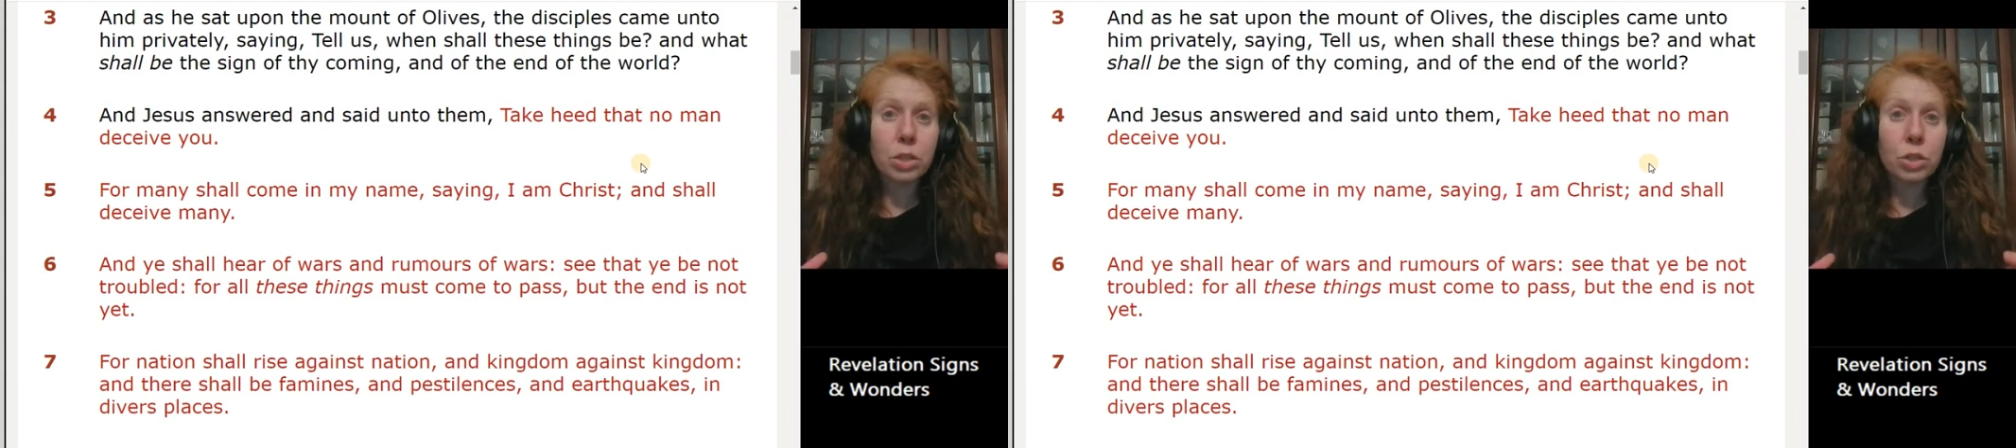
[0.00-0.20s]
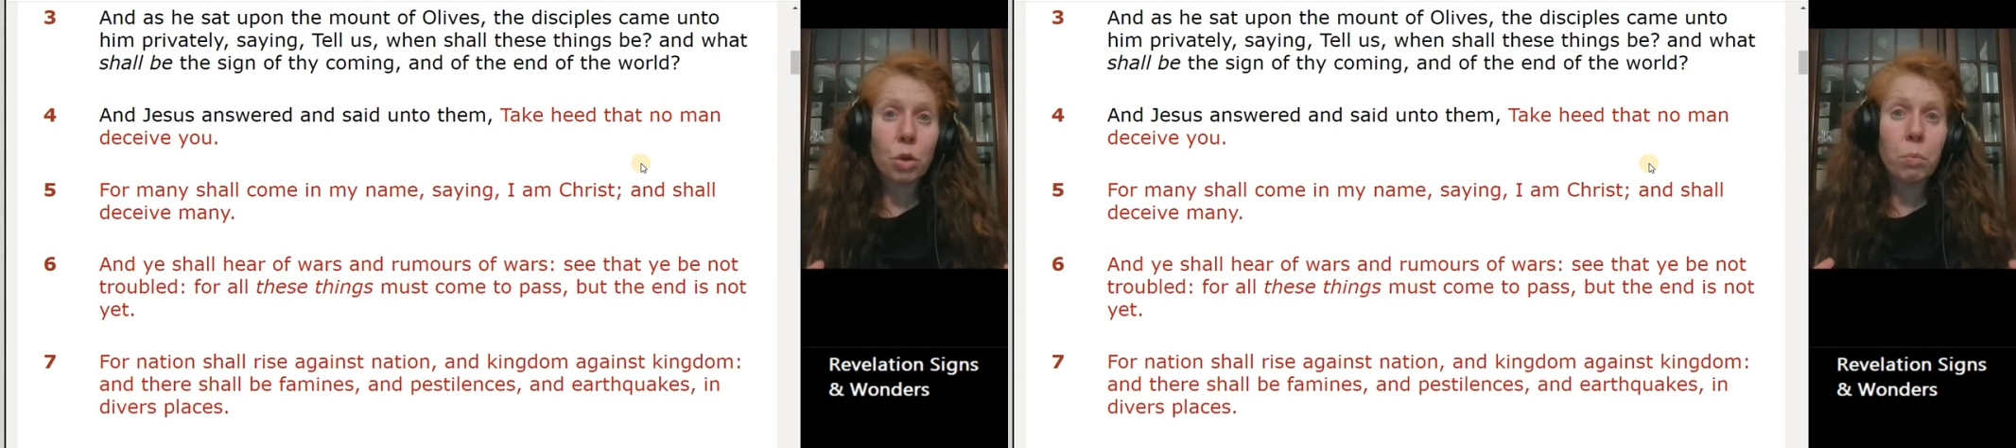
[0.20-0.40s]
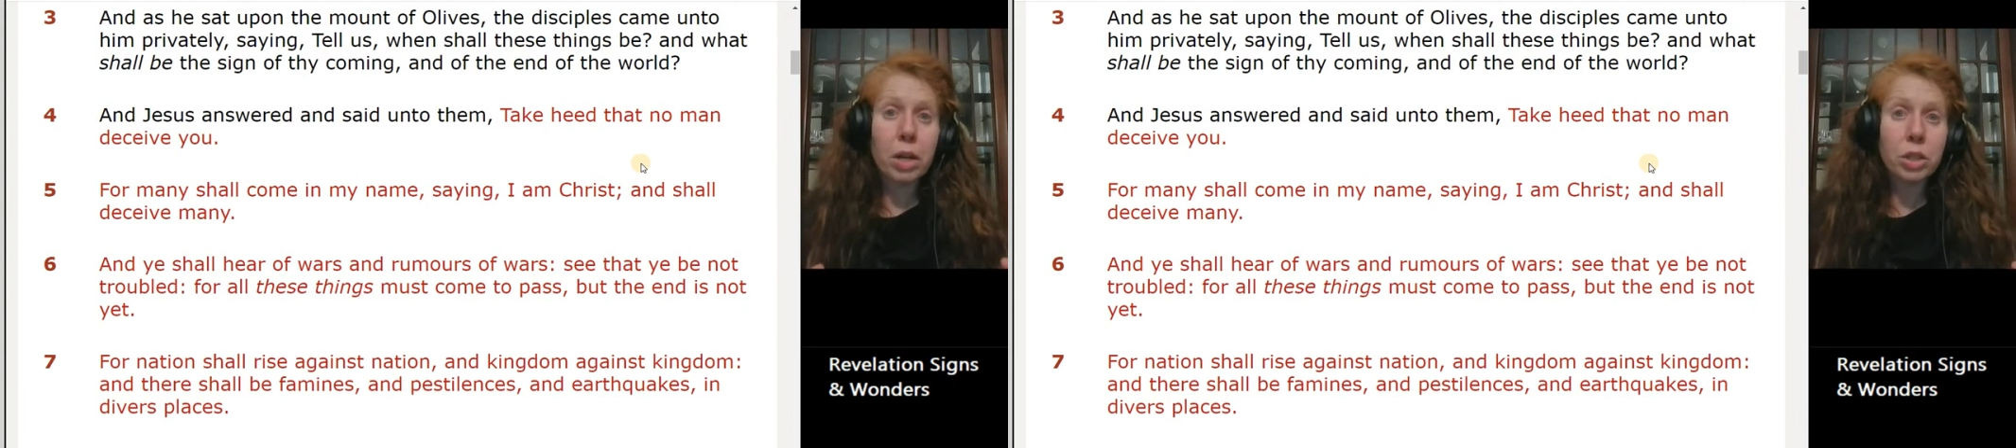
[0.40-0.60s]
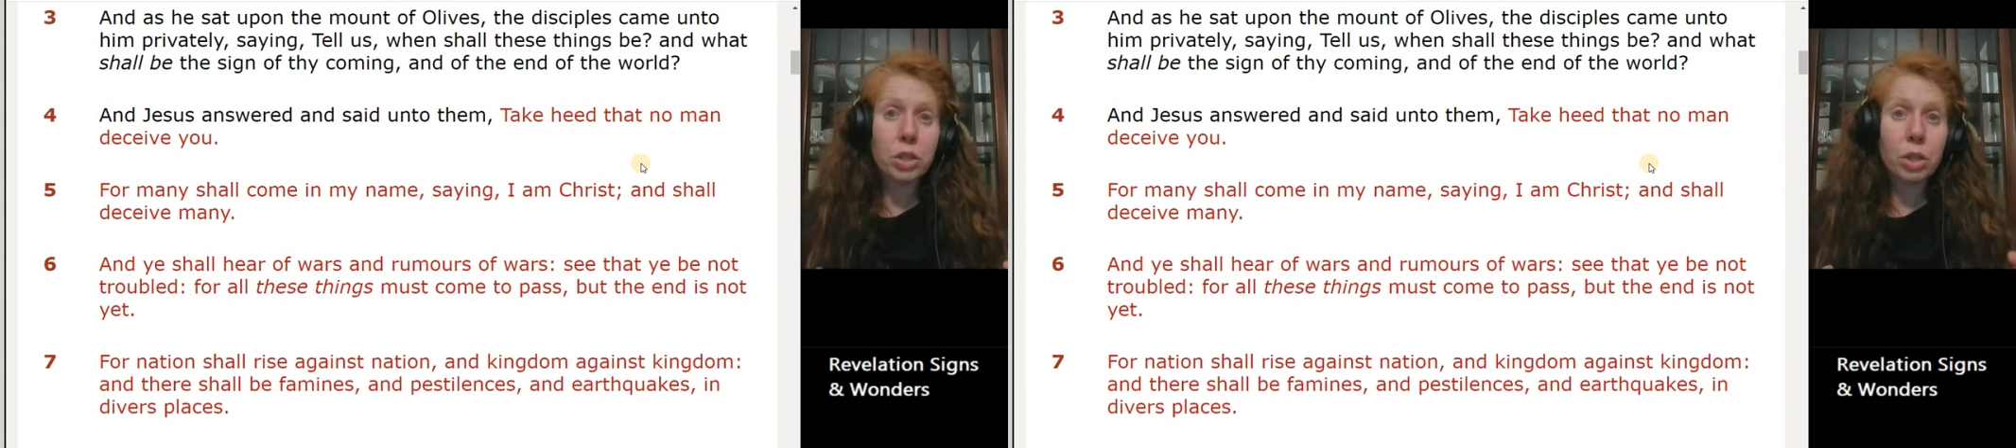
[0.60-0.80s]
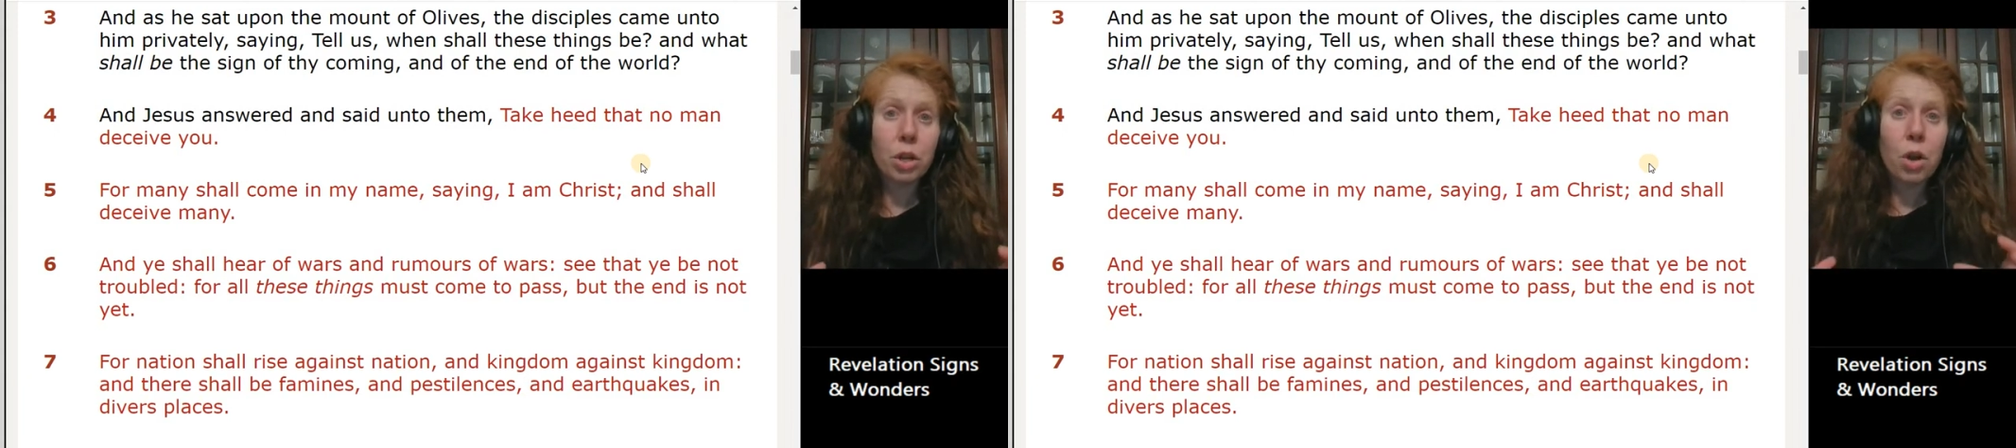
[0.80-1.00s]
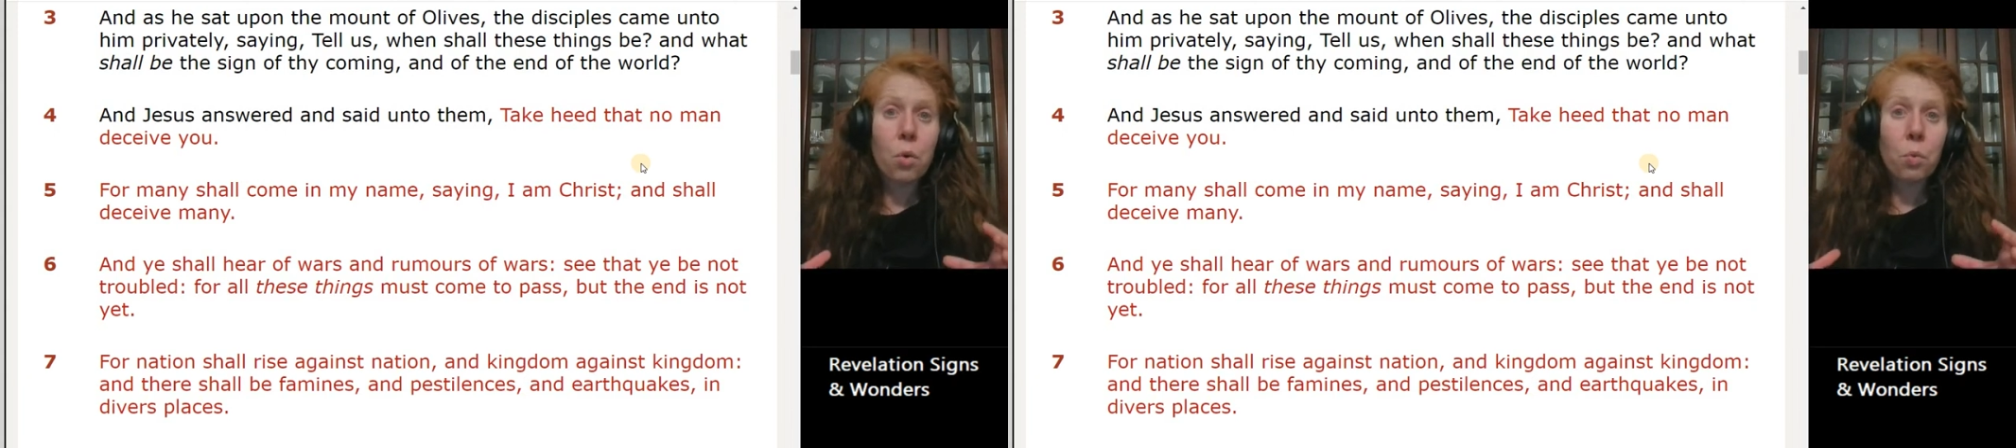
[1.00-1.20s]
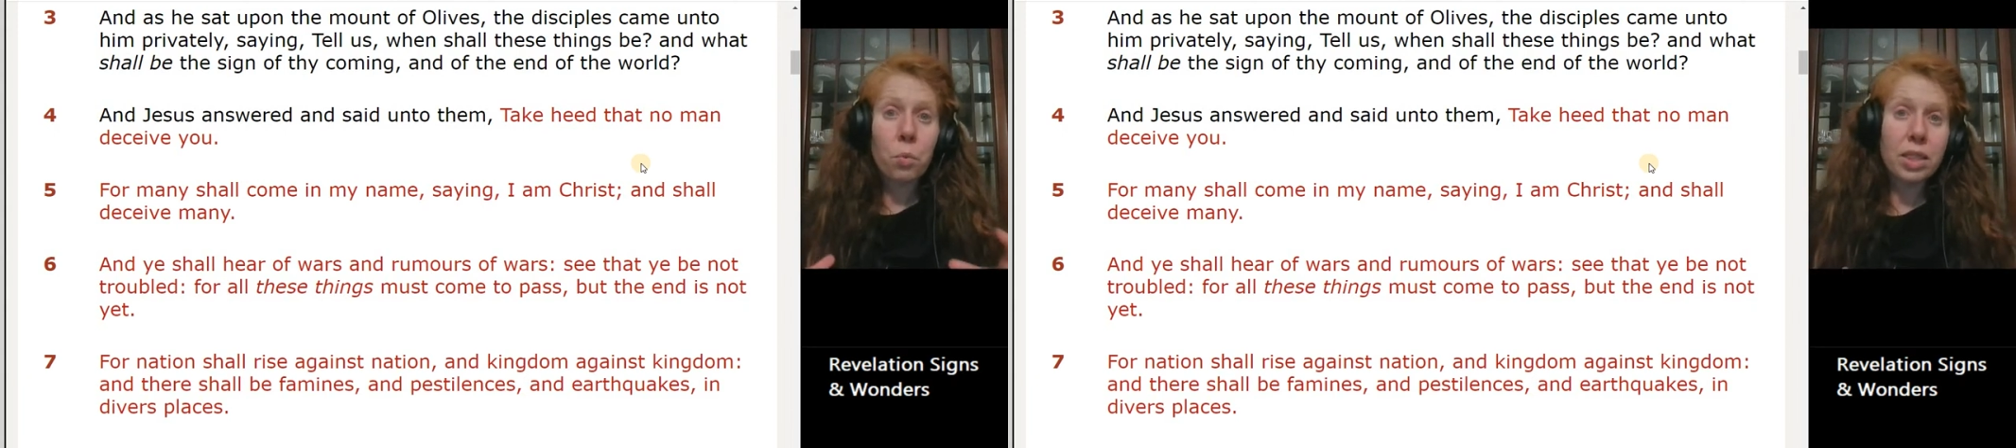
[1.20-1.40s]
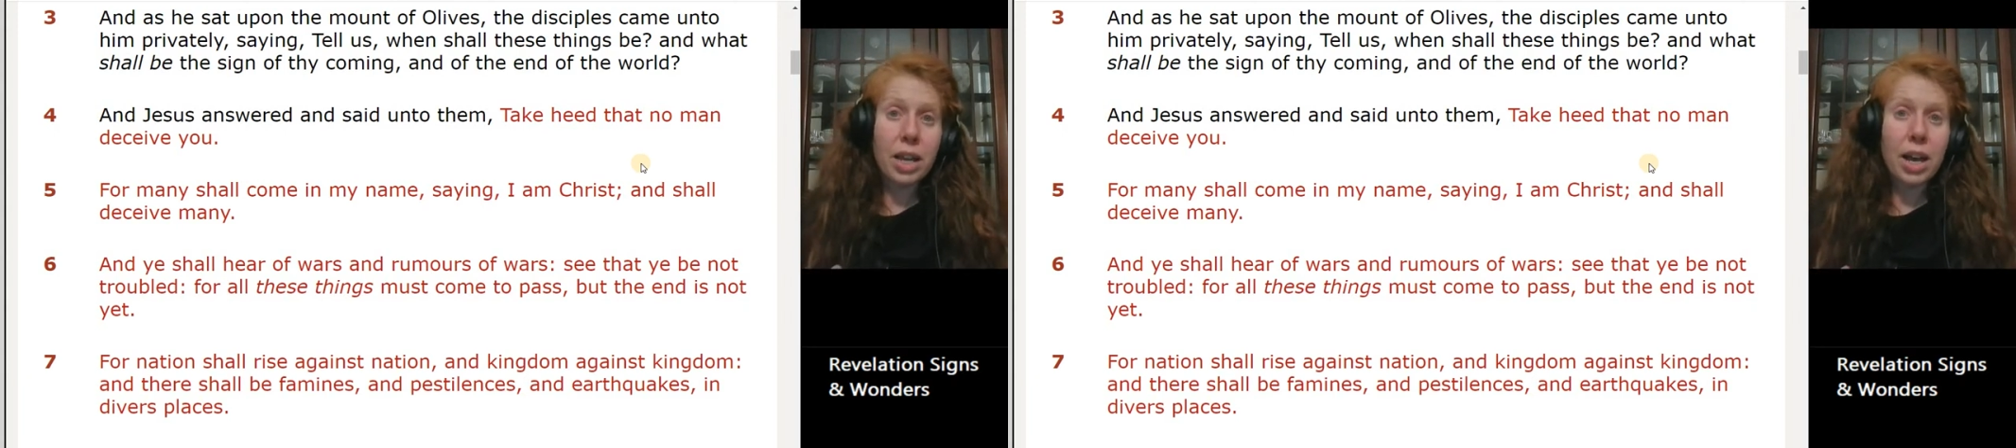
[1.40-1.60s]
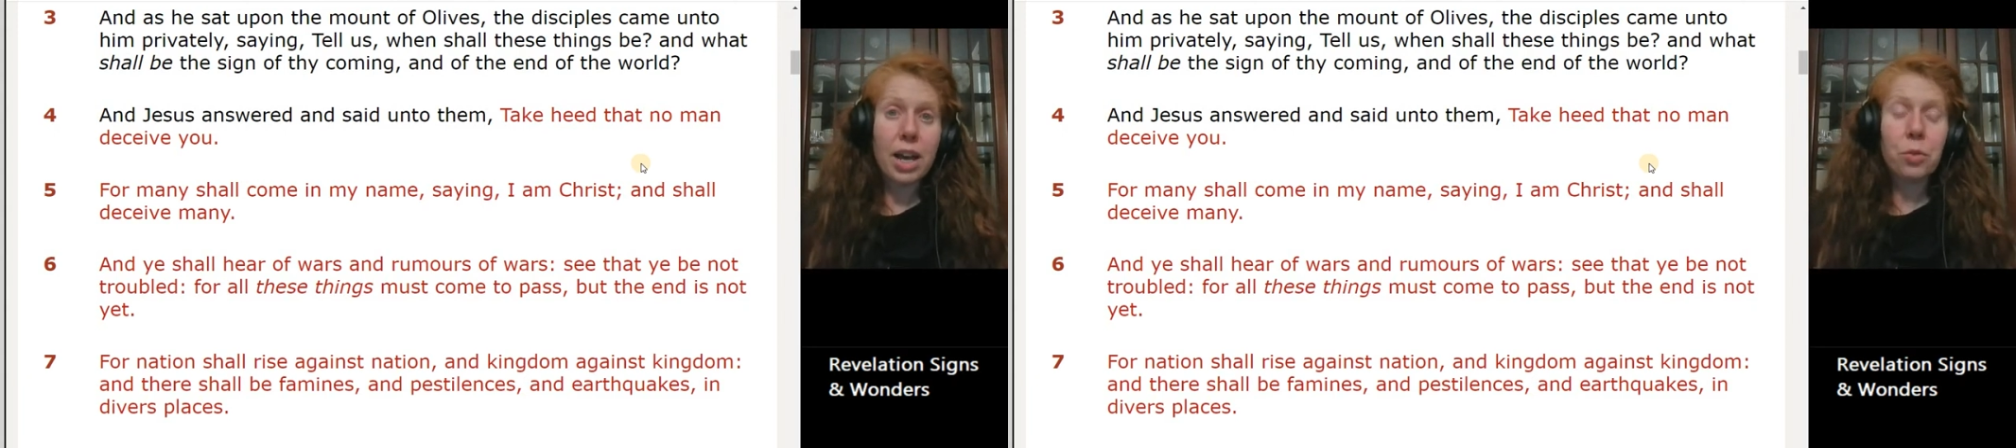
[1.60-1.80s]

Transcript: so much with that.